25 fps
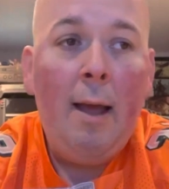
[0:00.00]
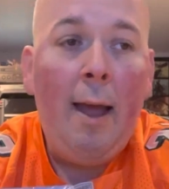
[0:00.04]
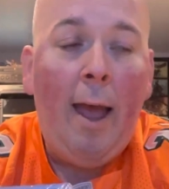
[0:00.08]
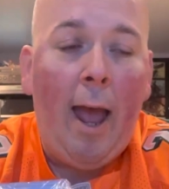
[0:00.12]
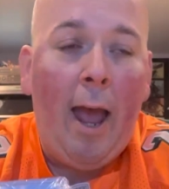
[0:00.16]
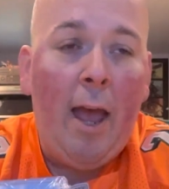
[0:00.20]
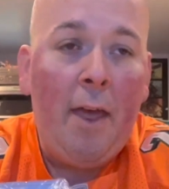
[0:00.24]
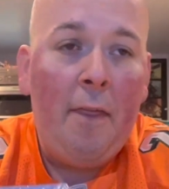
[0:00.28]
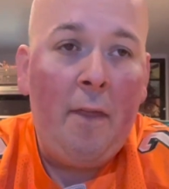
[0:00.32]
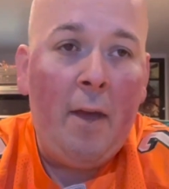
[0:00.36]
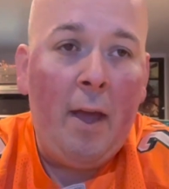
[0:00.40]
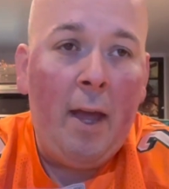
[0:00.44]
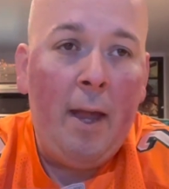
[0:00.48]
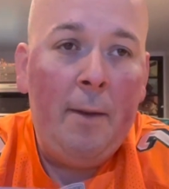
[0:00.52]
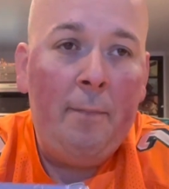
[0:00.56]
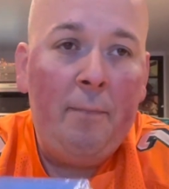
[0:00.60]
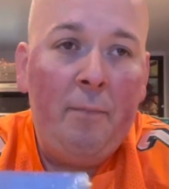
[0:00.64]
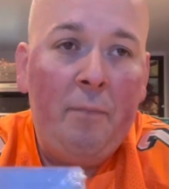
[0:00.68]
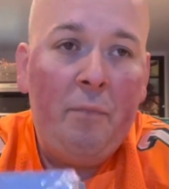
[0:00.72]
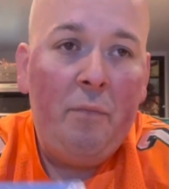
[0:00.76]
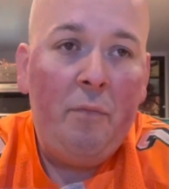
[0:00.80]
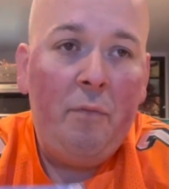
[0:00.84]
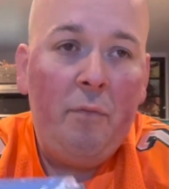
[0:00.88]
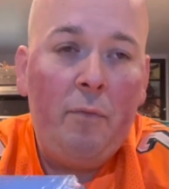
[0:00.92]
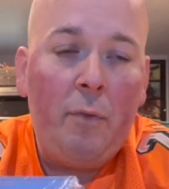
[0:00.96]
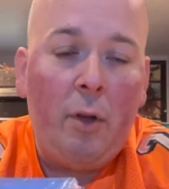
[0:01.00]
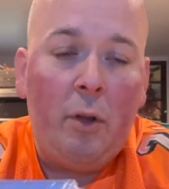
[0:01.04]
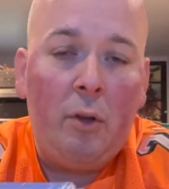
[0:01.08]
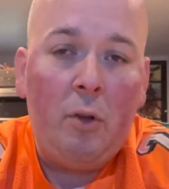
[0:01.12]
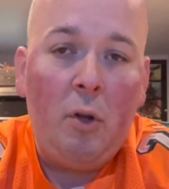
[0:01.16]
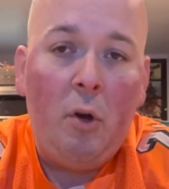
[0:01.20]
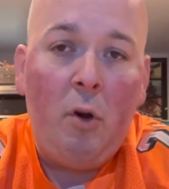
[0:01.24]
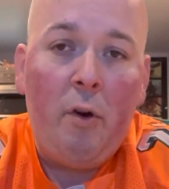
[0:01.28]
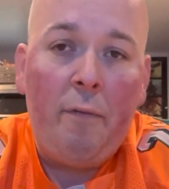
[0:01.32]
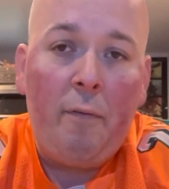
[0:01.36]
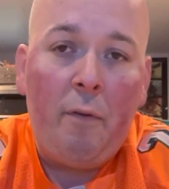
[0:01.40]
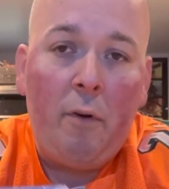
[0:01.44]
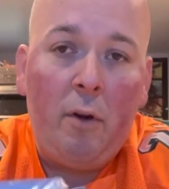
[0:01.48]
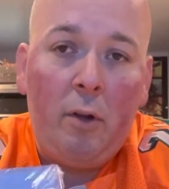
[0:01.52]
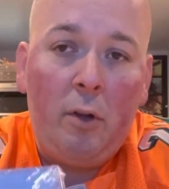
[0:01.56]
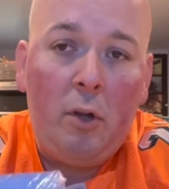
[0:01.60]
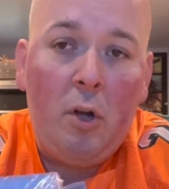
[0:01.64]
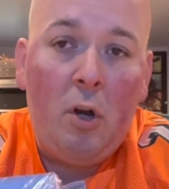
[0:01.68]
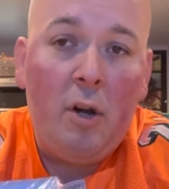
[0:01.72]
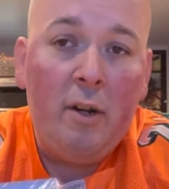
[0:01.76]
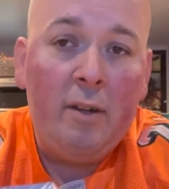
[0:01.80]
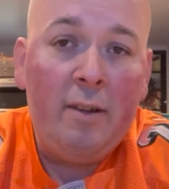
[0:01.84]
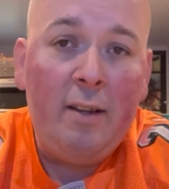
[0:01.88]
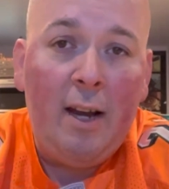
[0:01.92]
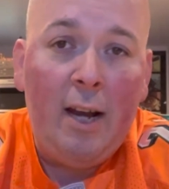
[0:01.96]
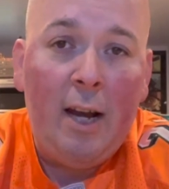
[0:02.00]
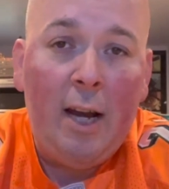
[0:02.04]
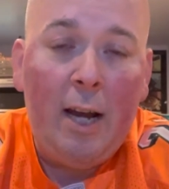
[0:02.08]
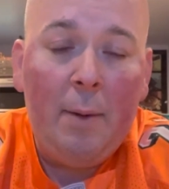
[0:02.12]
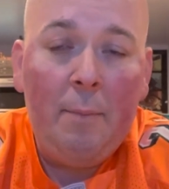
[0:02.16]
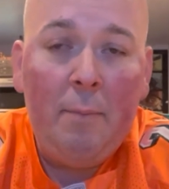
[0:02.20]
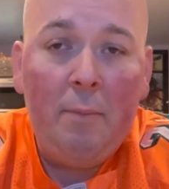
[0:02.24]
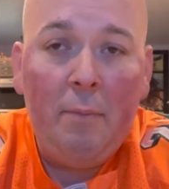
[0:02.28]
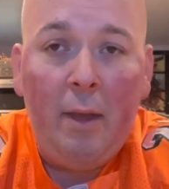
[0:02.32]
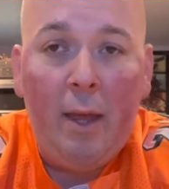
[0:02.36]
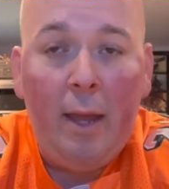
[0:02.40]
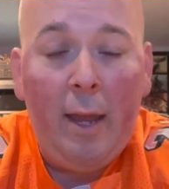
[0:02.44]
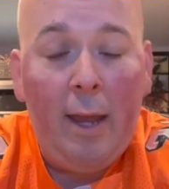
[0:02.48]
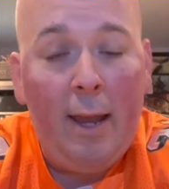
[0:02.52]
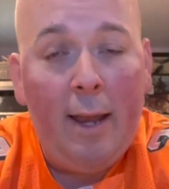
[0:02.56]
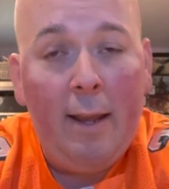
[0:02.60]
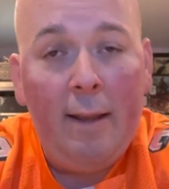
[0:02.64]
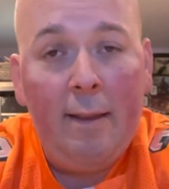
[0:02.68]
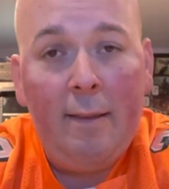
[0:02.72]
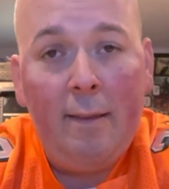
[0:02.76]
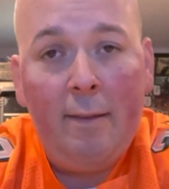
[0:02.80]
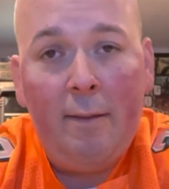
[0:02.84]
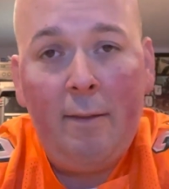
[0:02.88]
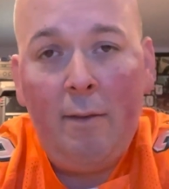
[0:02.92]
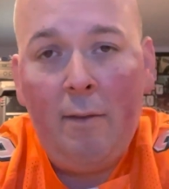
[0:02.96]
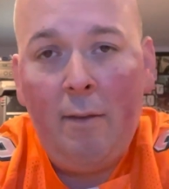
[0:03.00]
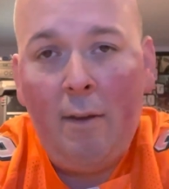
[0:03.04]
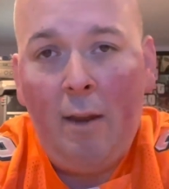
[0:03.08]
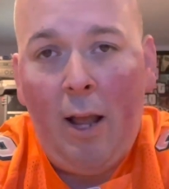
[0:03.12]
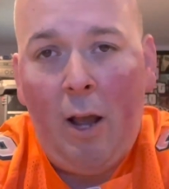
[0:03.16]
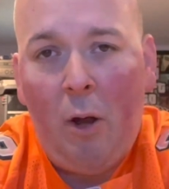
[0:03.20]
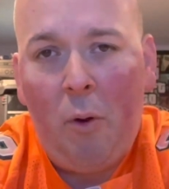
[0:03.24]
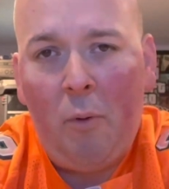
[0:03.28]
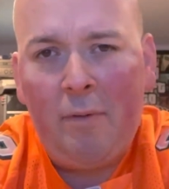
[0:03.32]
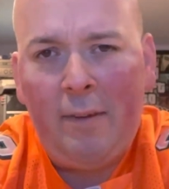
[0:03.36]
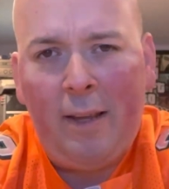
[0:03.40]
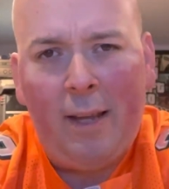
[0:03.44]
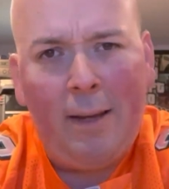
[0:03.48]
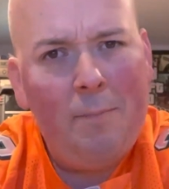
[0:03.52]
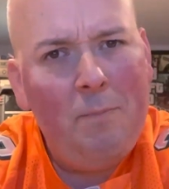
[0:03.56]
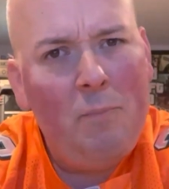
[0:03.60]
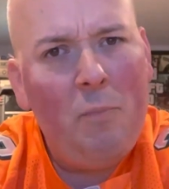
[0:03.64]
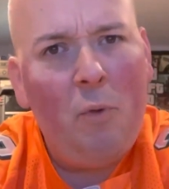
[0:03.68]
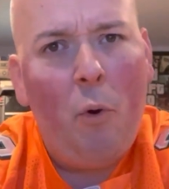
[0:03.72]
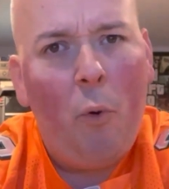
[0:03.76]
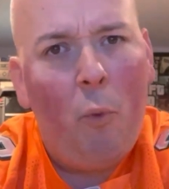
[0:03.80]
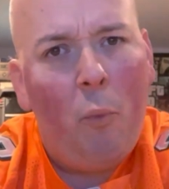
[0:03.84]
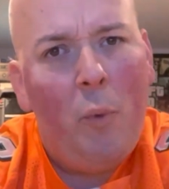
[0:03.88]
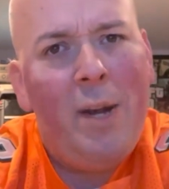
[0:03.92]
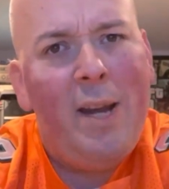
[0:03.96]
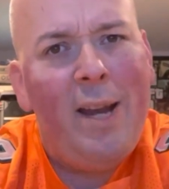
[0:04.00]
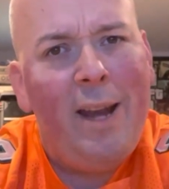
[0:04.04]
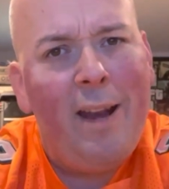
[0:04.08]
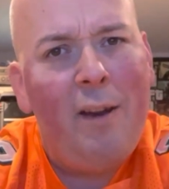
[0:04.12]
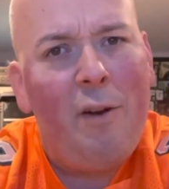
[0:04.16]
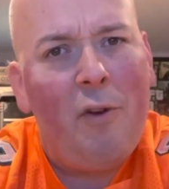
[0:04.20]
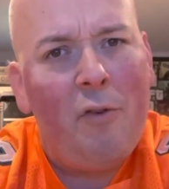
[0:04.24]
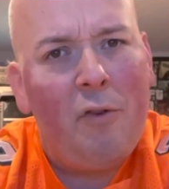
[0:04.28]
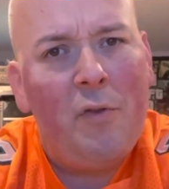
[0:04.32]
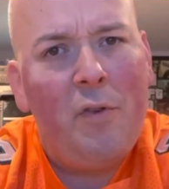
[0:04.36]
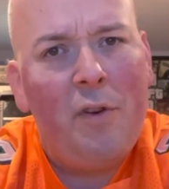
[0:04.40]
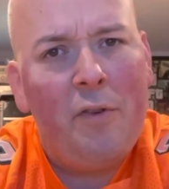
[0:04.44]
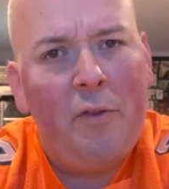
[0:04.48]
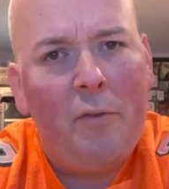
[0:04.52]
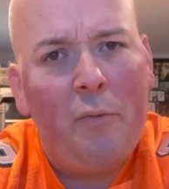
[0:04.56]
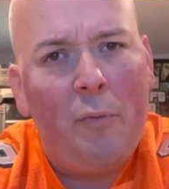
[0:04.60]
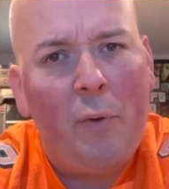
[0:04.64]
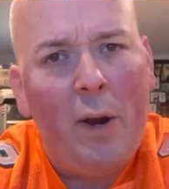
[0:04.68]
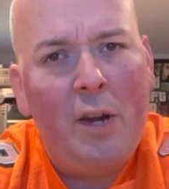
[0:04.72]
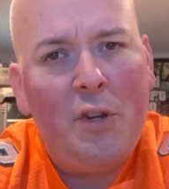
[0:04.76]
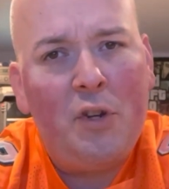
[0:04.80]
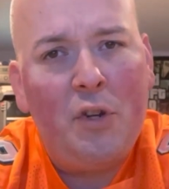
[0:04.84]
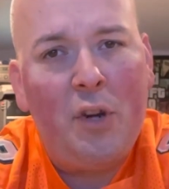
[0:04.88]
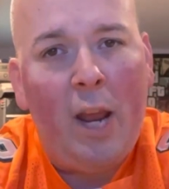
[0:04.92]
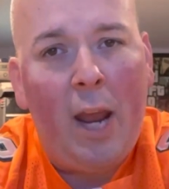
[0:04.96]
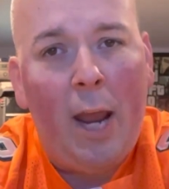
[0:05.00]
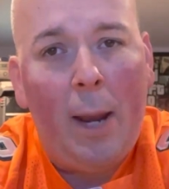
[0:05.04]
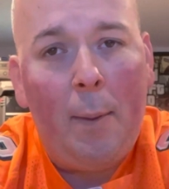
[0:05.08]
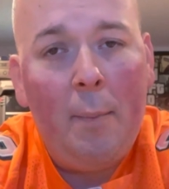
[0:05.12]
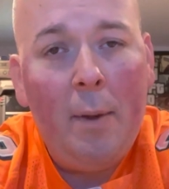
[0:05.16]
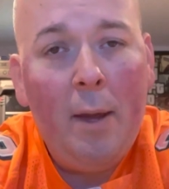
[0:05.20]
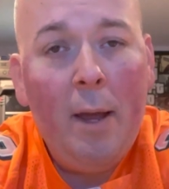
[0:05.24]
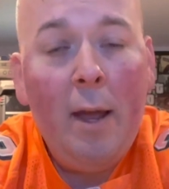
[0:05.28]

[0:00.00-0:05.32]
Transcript: and then for a long time, I was like, we need another Streets of Rage game,